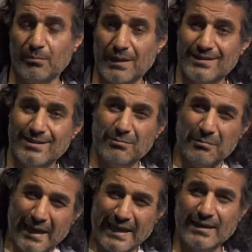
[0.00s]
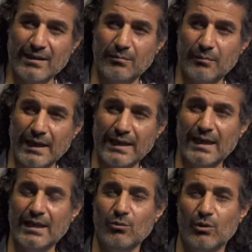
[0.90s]
Your position is
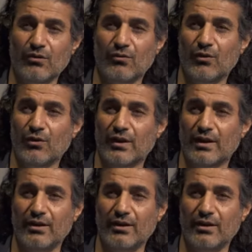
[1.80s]
that you